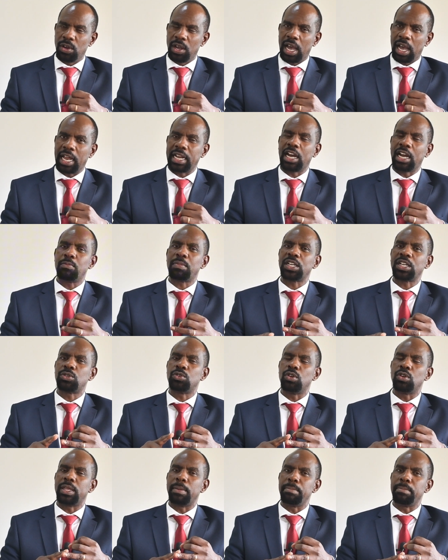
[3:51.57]
and how much
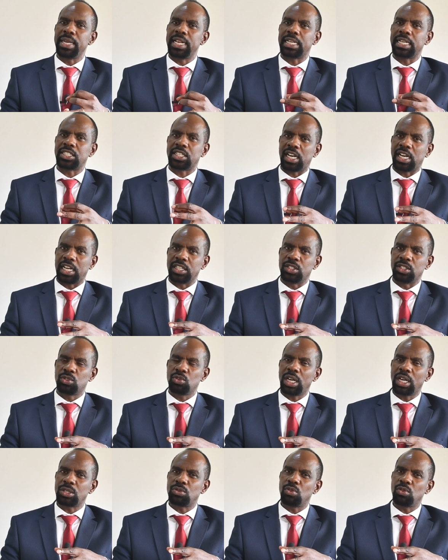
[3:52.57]
will the miller charge, so
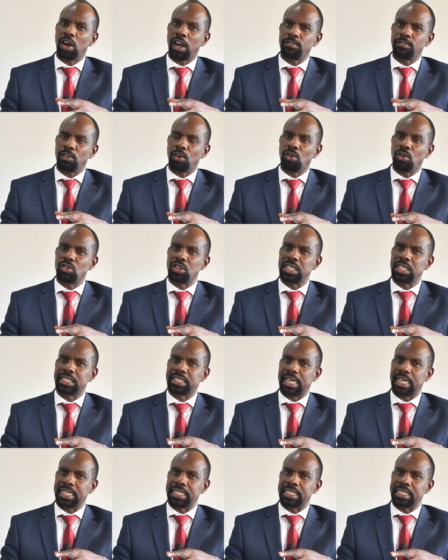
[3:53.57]
that you will have all these
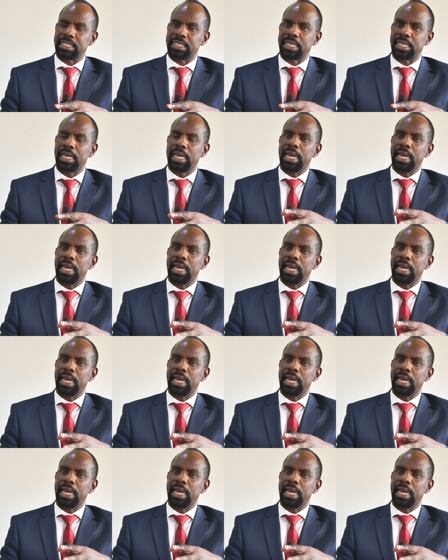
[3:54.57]
charges.